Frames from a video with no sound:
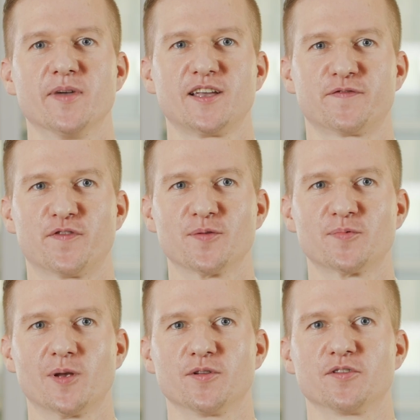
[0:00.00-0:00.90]
makes firms
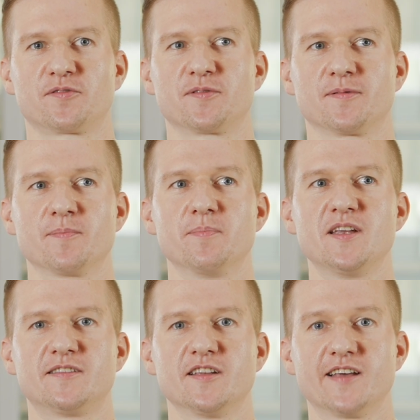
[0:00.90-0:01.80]
be able to
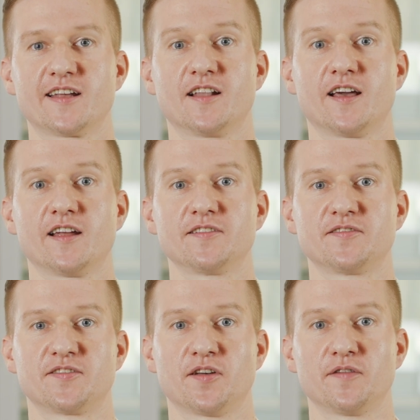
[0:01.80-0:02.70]
meet the
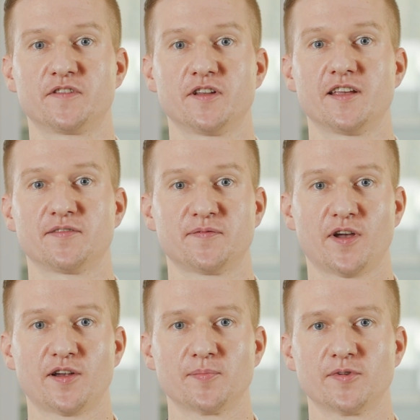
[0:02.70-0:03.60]
deadlines of today's
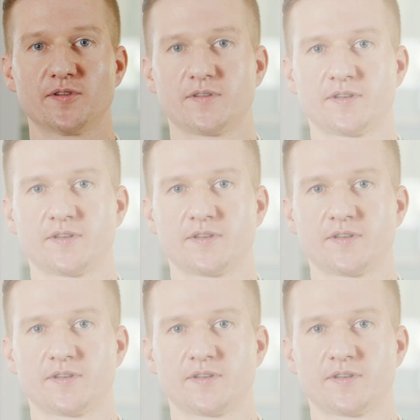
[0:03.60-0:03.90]
environment.